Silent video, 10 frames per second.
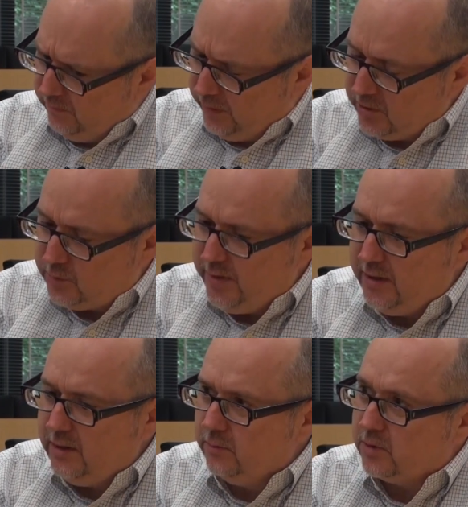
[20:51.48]
very
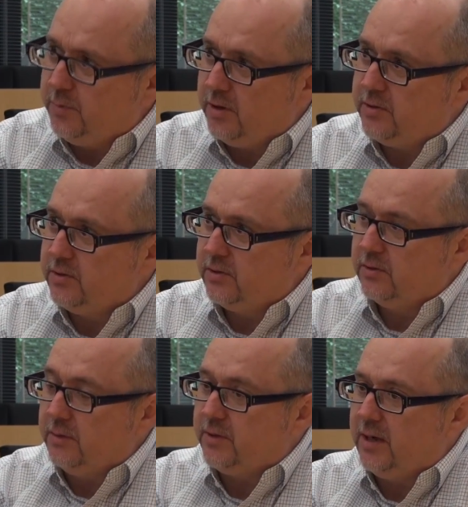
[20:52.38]
speedy responses
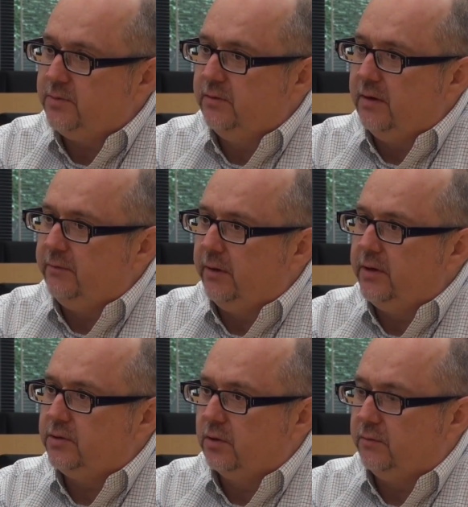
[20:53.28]
sometimes, and
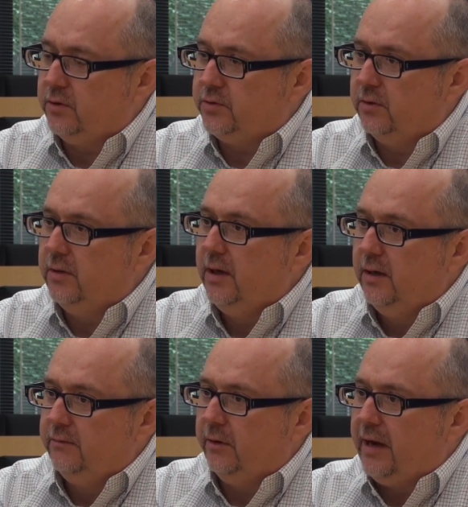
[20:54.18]
very sort of also
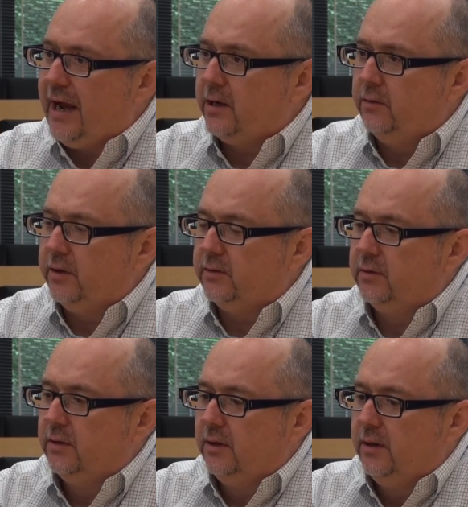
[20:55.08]
very accurate